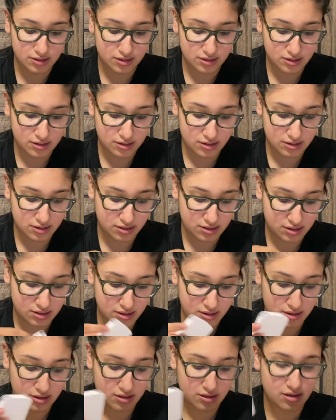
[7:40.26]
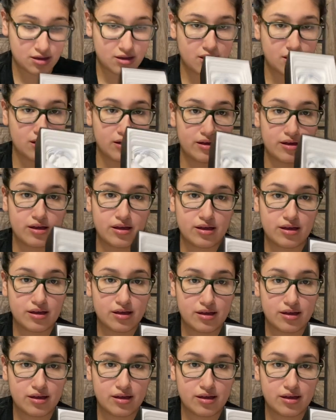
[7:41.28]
Nothing is said.